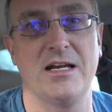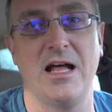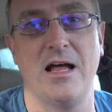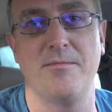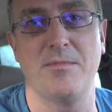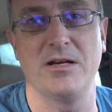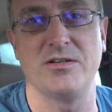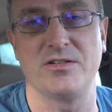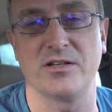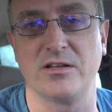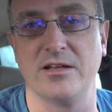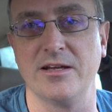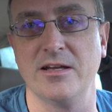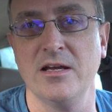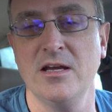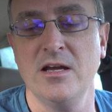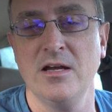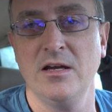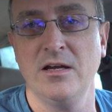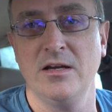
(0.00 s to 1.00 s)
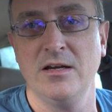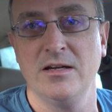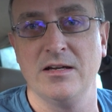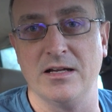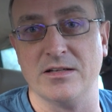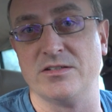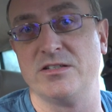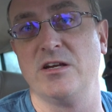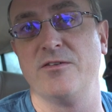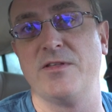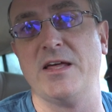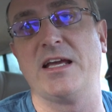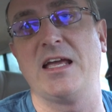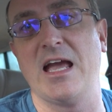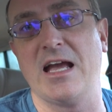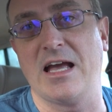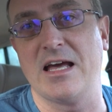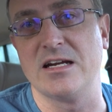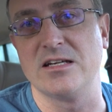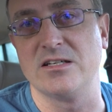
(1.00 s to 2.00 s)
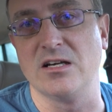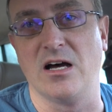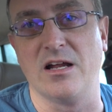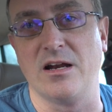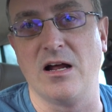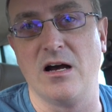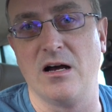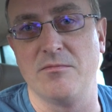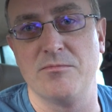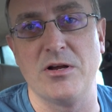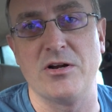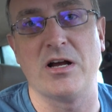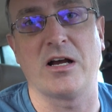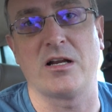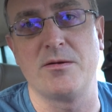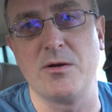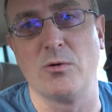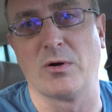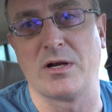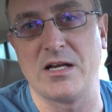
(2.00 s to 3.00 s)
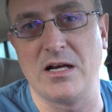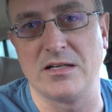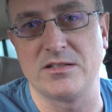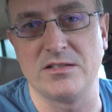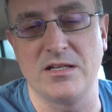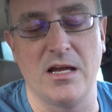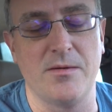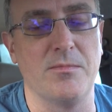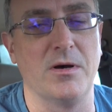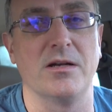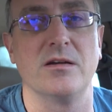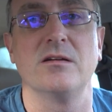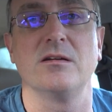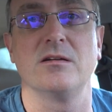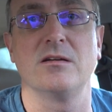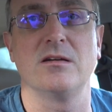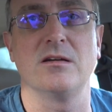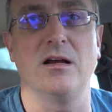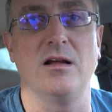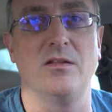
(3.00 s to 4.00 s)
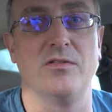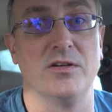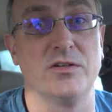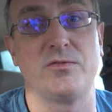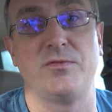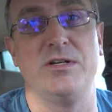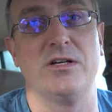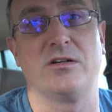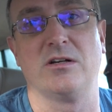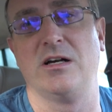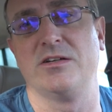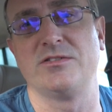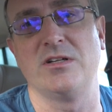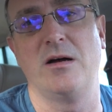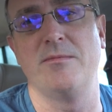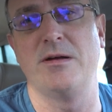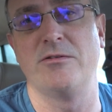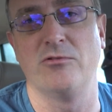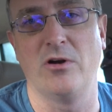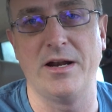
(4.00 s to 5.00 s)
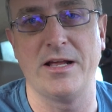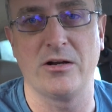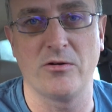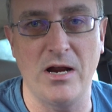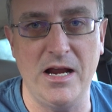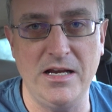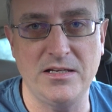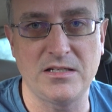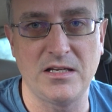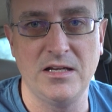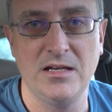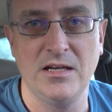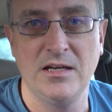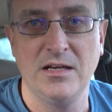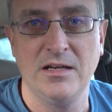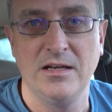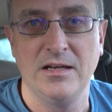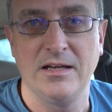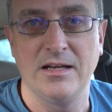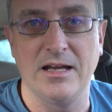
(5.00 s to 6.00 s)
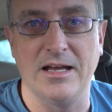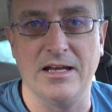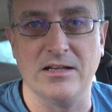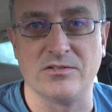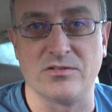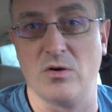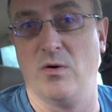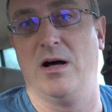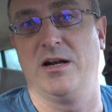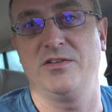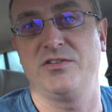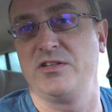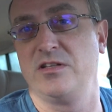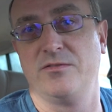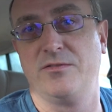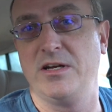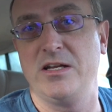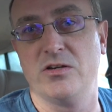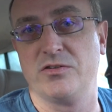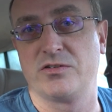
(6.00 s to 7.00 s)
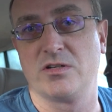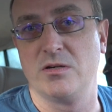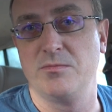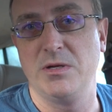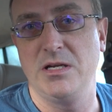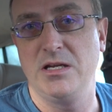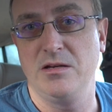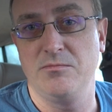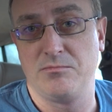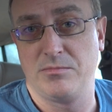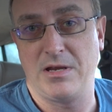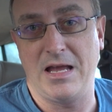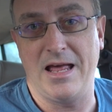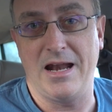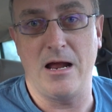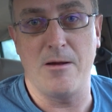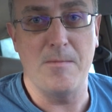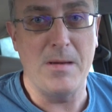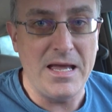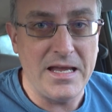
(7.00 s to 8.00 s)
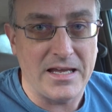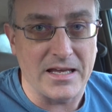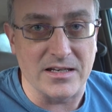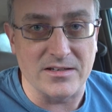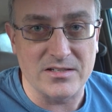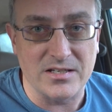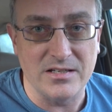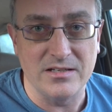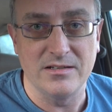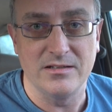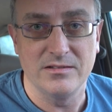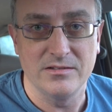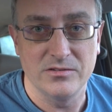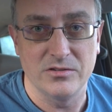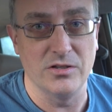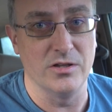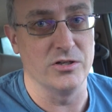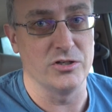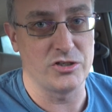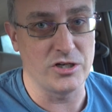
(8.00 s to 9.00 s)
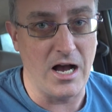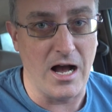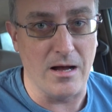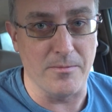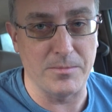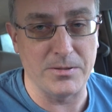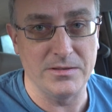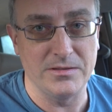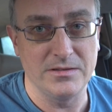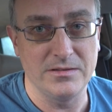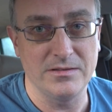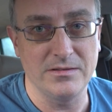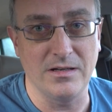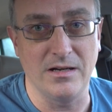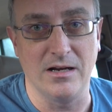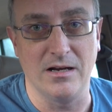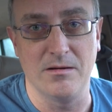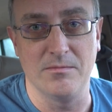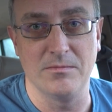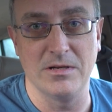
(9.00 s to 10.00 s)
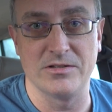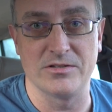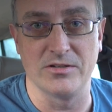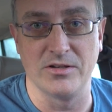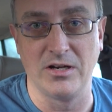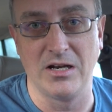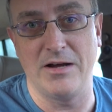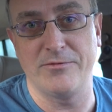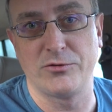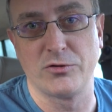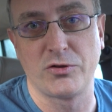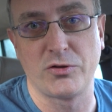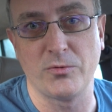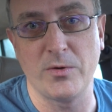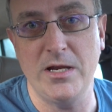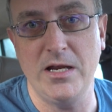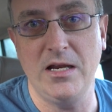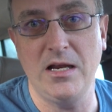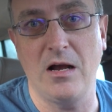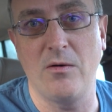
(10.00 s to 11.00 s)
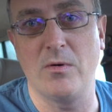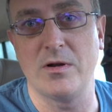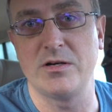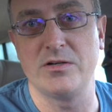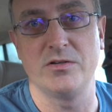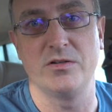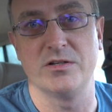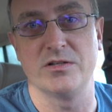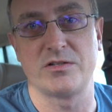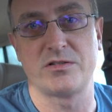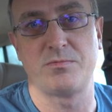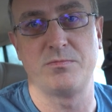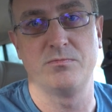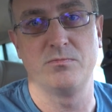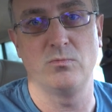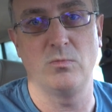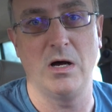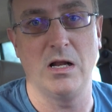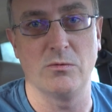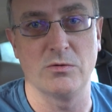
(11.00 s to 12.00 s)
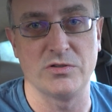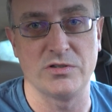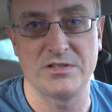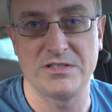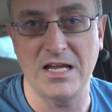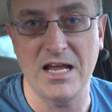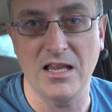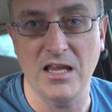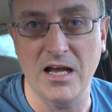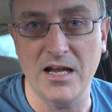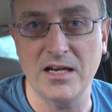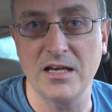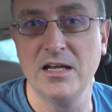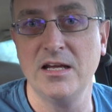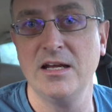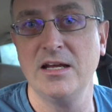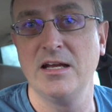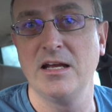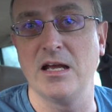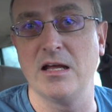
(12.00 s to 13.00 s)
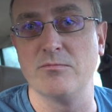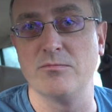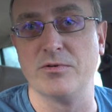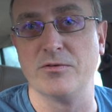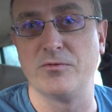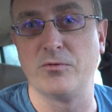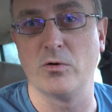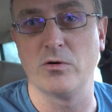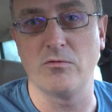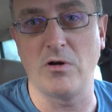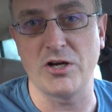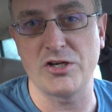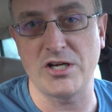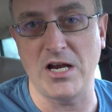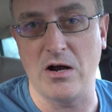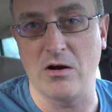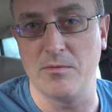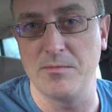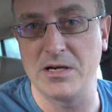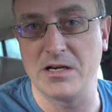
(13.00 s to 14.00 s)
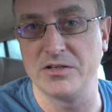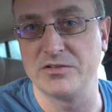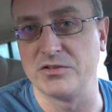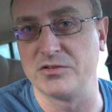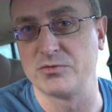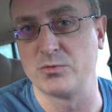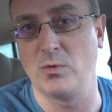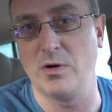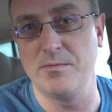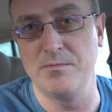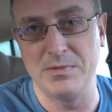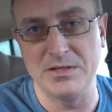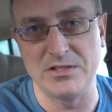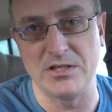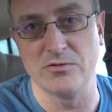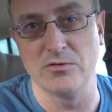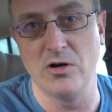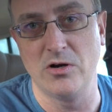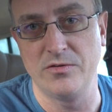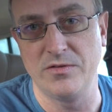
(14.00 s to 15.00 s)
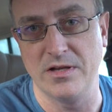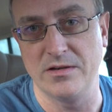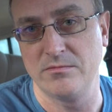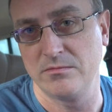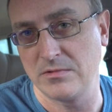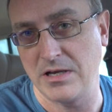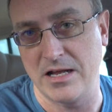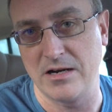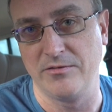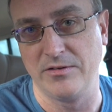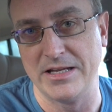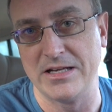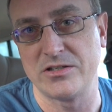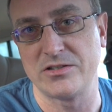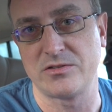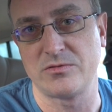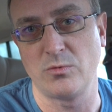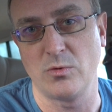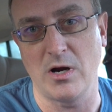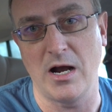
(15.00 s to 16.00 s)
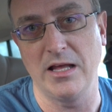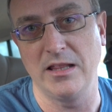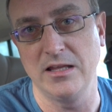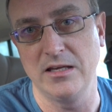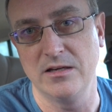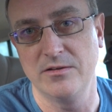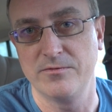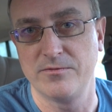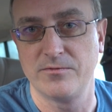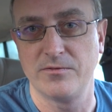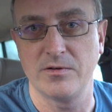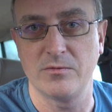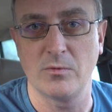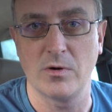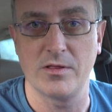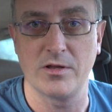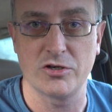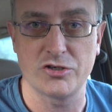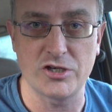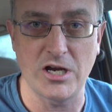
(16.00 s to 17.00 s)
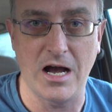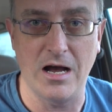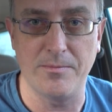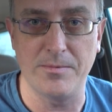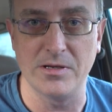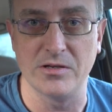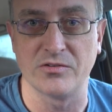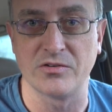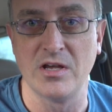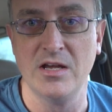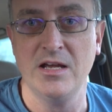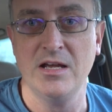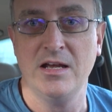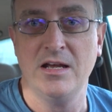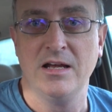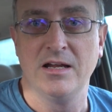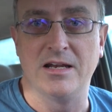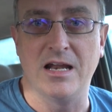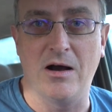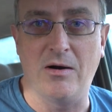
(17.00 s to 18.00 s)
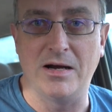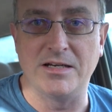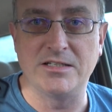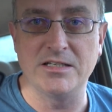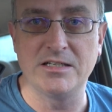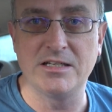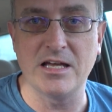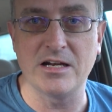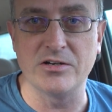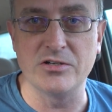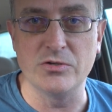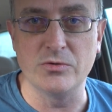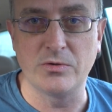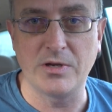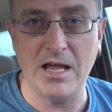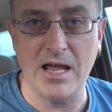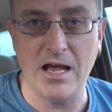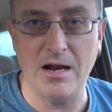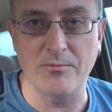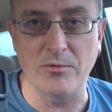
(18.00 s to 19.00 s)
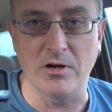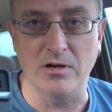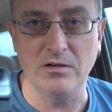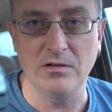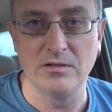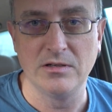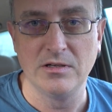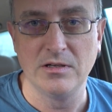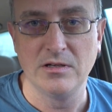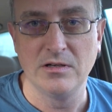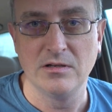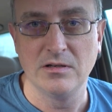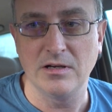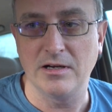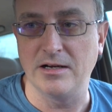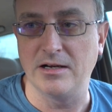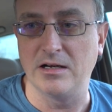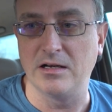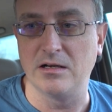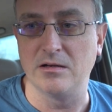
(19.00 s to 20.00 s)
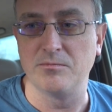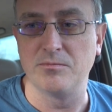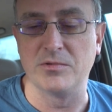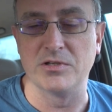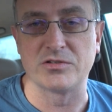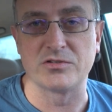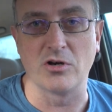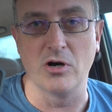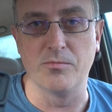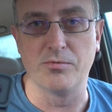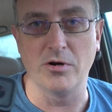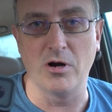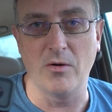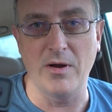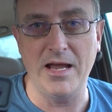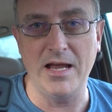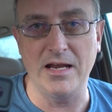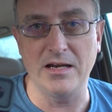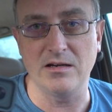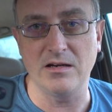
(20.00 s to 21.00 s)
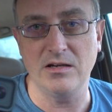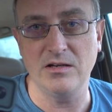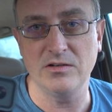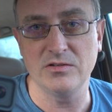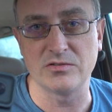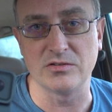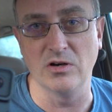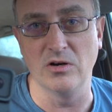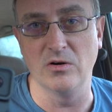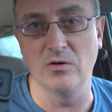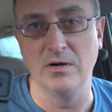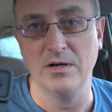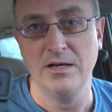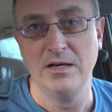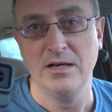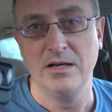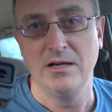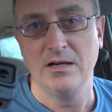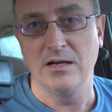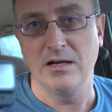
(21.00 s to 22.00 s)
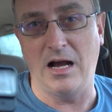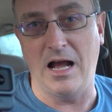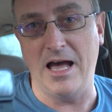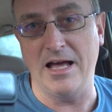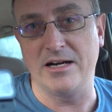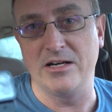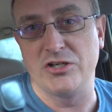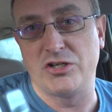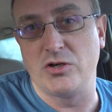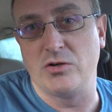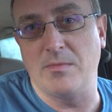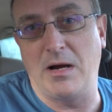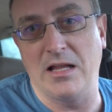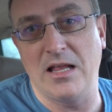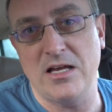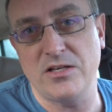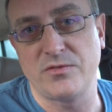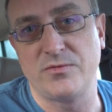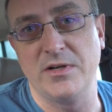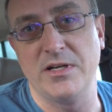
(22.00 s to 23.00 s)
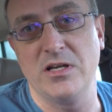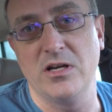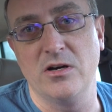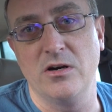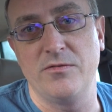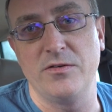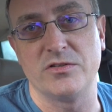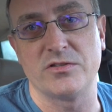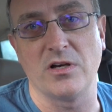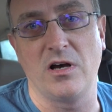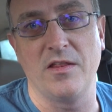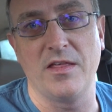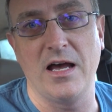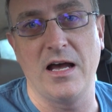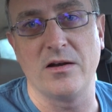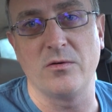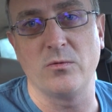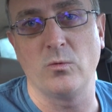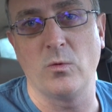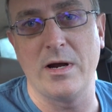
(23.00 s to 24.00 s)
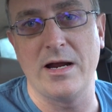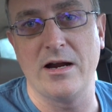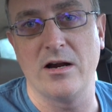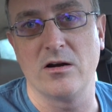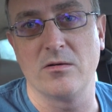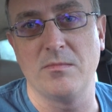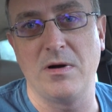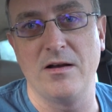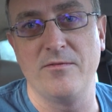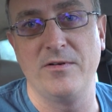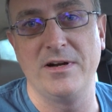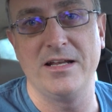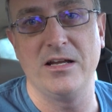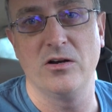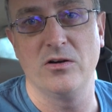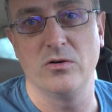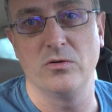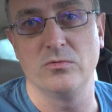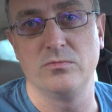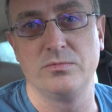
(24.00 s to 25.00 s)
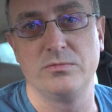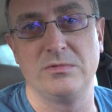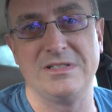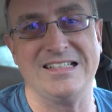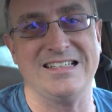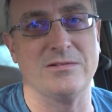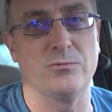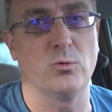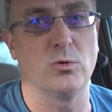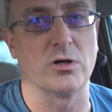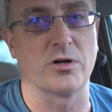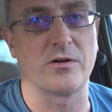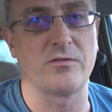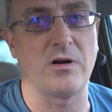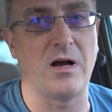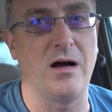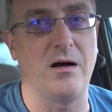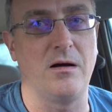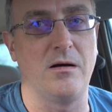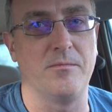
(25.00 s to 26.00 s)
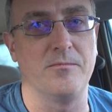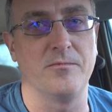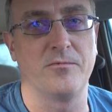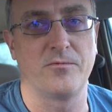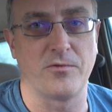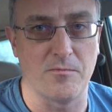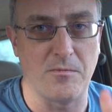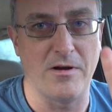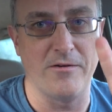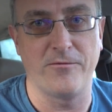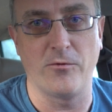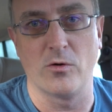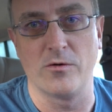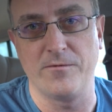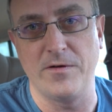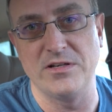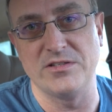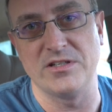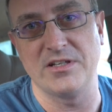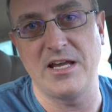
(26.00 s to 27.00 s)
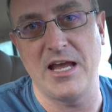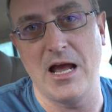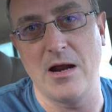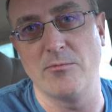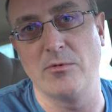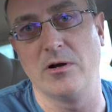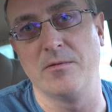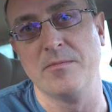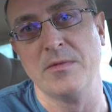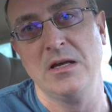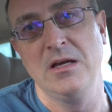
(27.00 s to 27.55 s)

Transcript: at, basically, and see if they can't get it done. They're not going to be working on it today, but this vehicle has not been running great. And so honestly, the video is going to be, can I make it to the shop? It's a little after 3. I want to do this while it was daylight and before rush hour, because there's one busy road that kind of links where I live and where their shop is. Now, I did get a new camera, this GoPro 8, so I had an issue in my last video, if you saw that, where my video didn't work from my forward-facing camera.